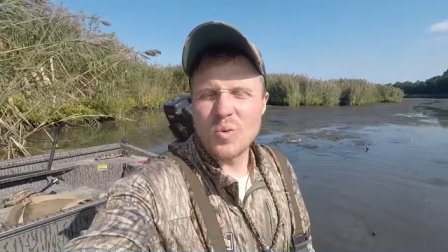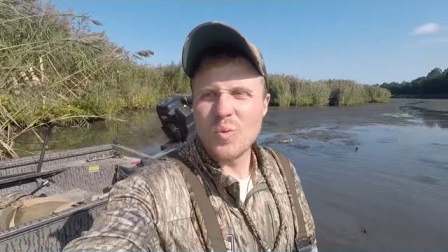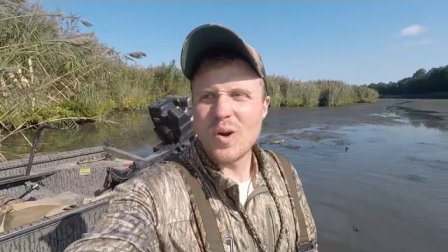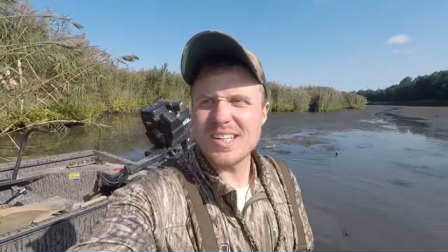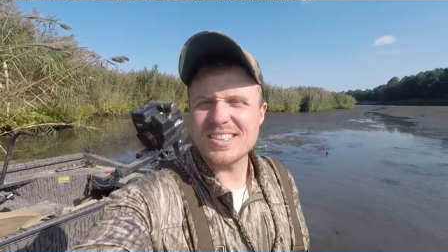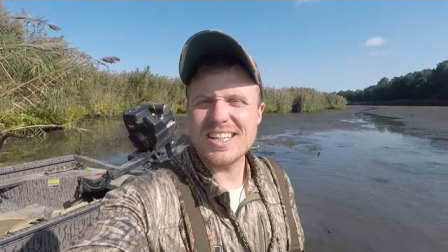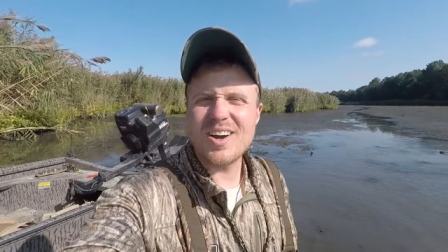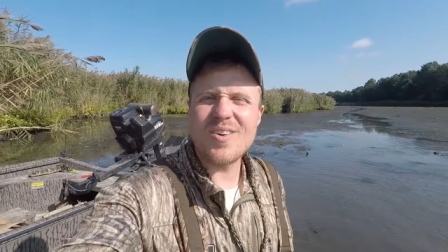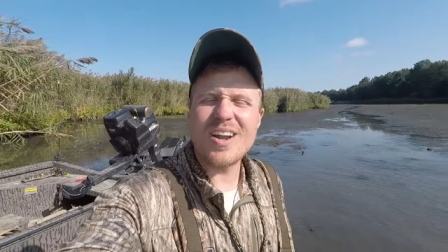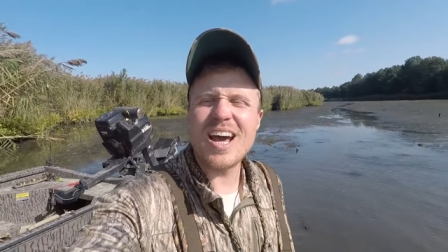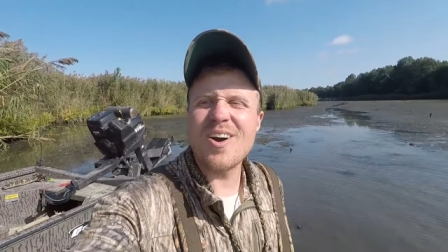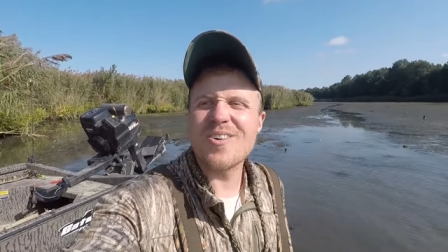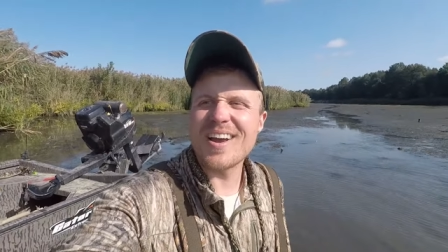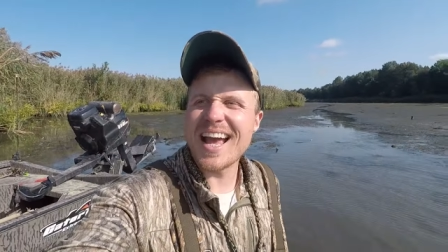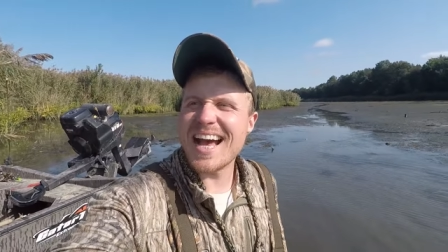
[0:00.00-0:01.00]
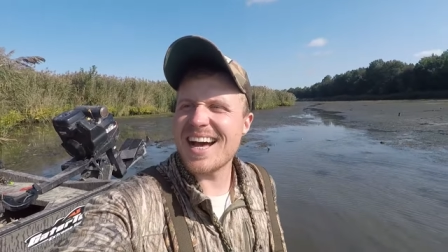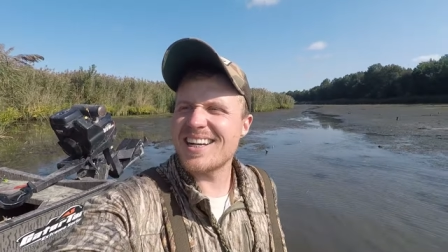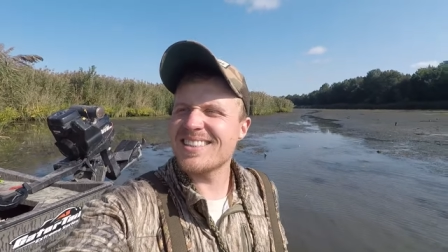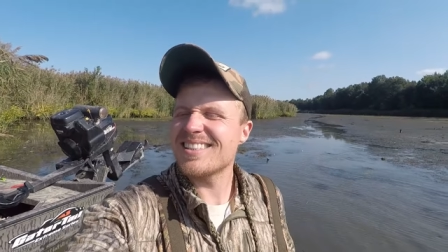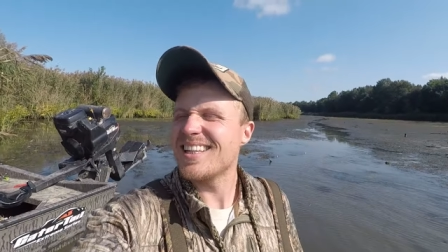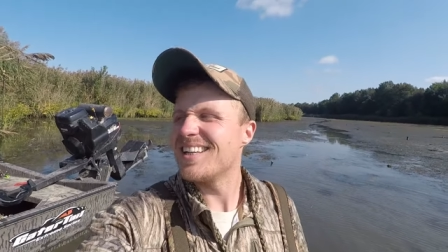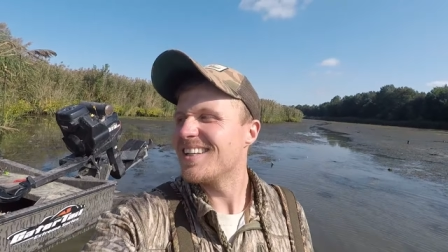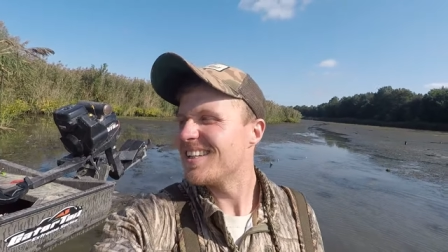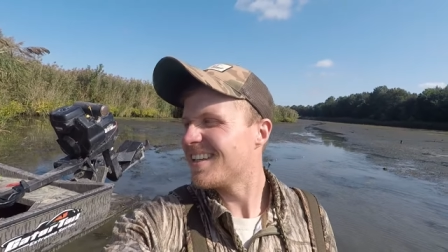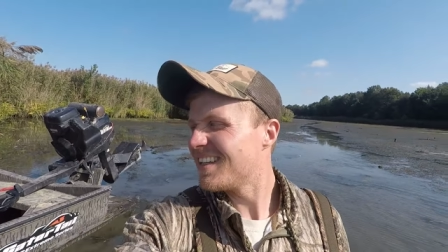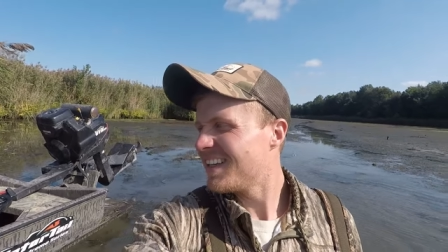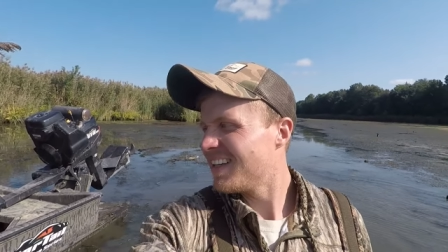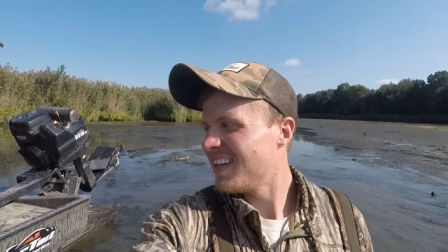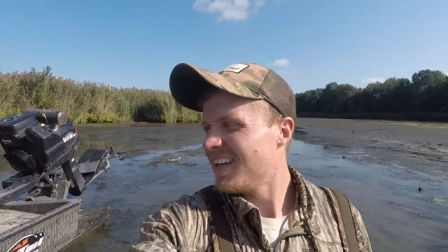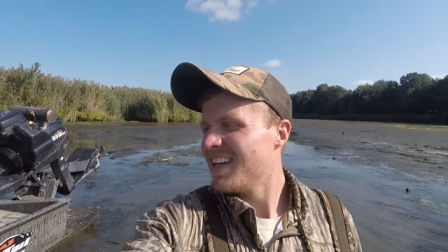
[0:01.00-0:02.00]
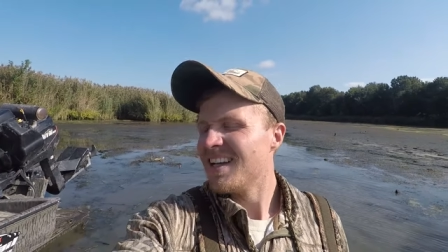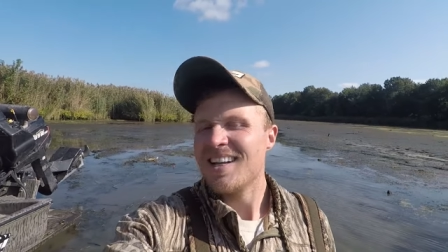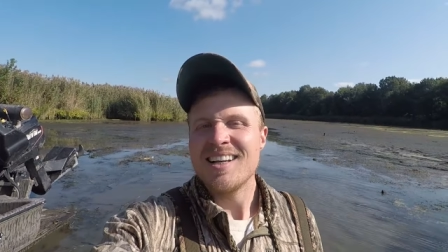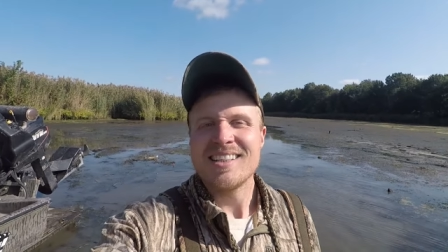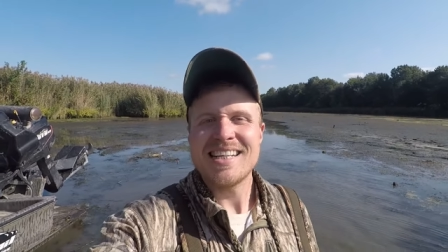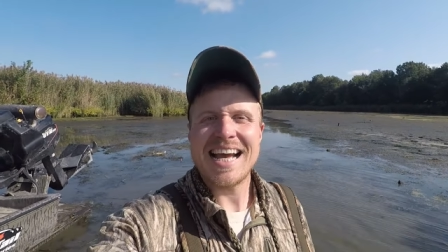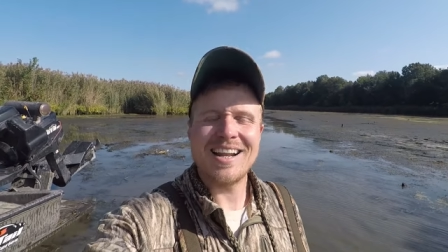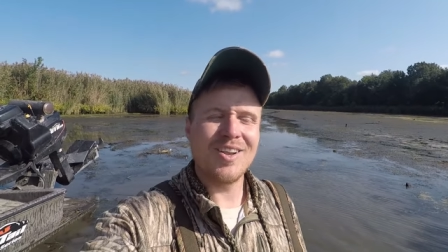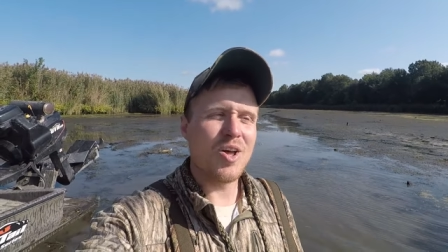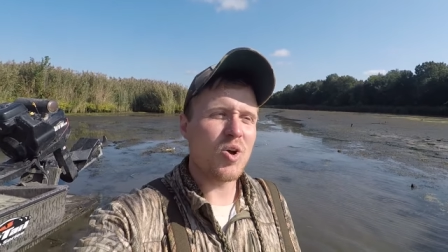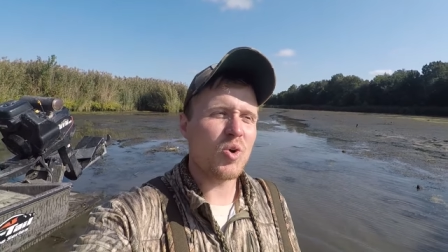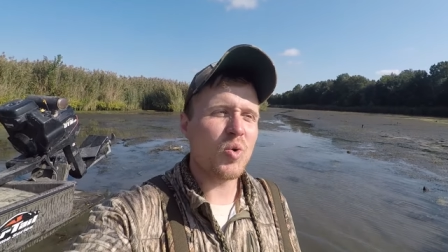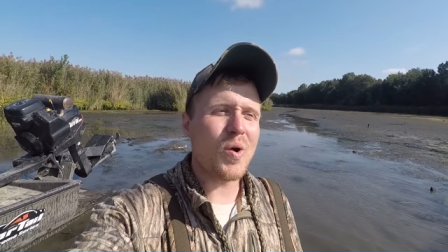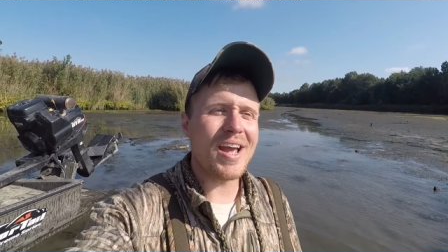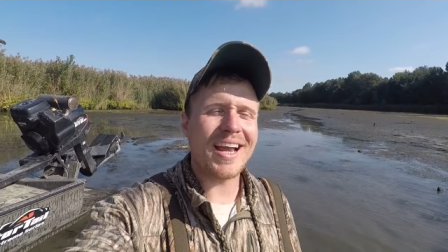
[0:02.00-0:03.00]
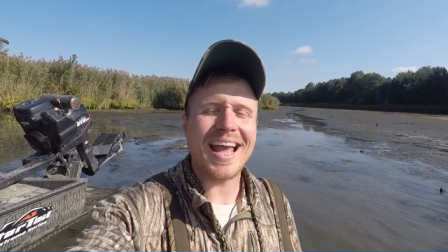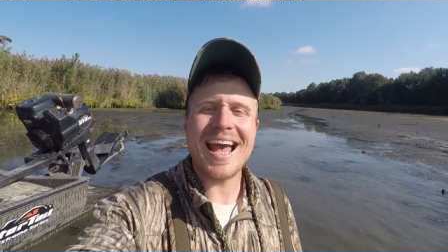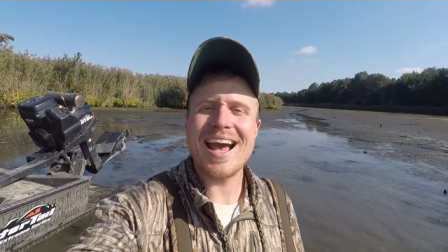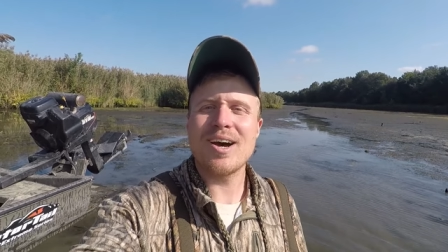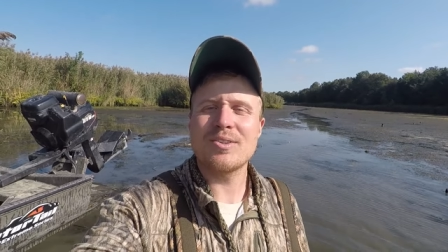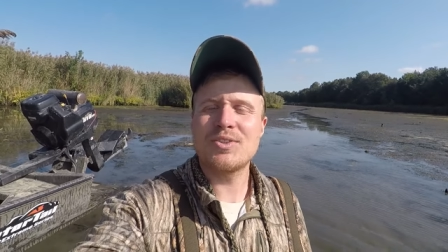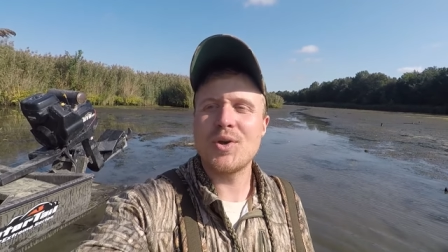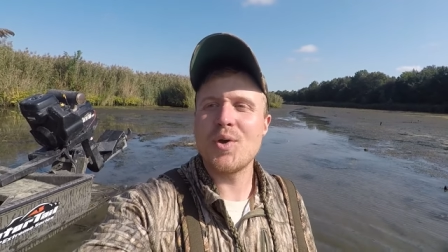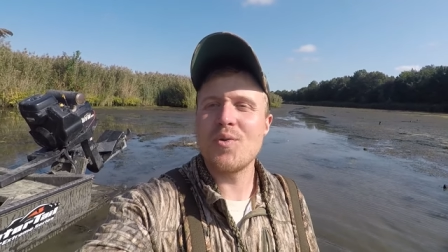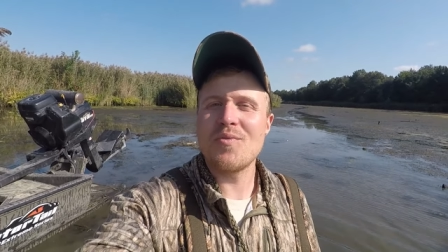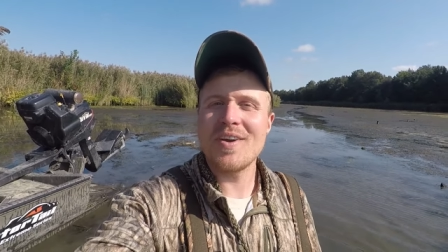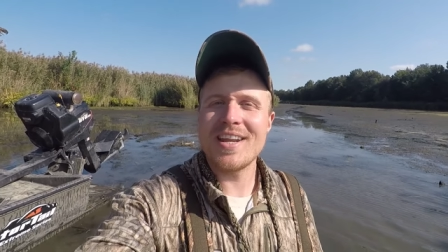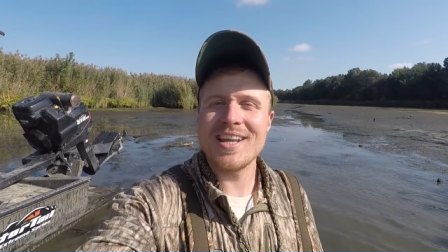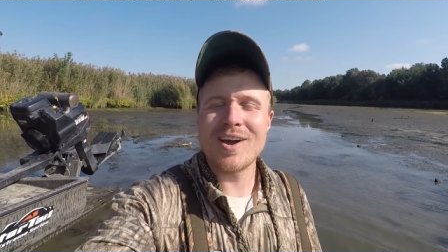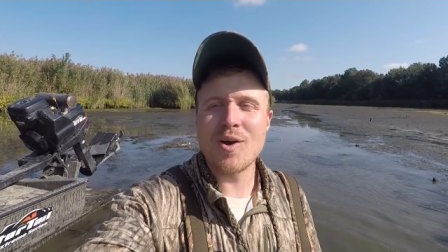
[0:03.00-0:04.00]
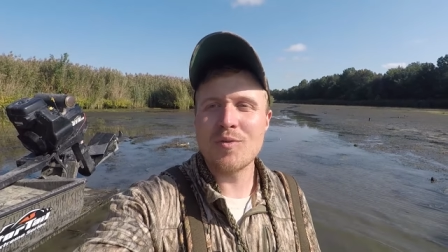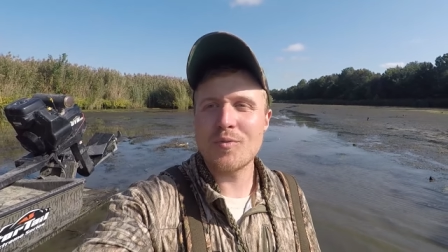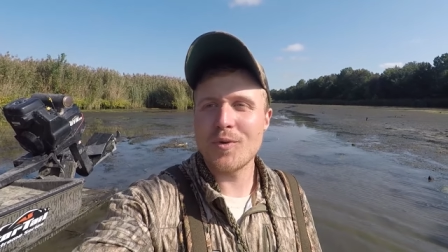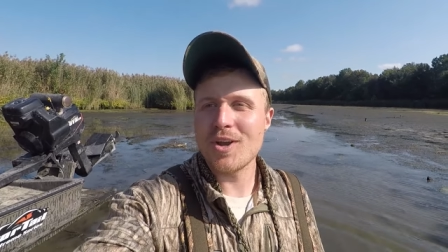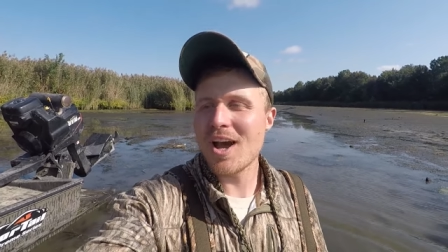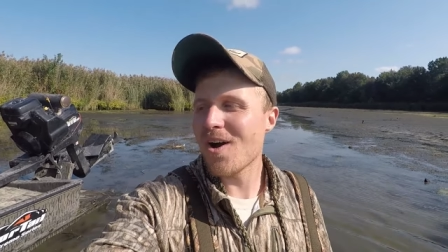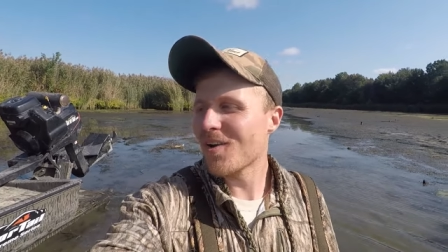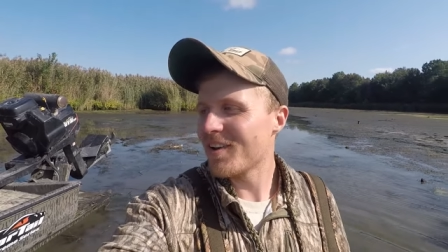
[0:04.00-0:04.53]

What's going on, guys? Got a little quick how-to video for y'all